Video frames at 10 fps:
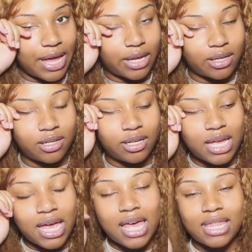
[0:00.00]
Like,
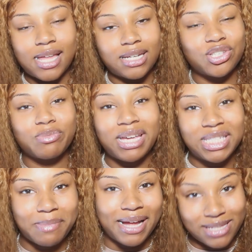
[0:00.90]
that just
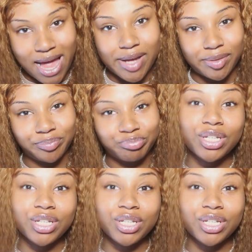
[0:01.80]
makes my day.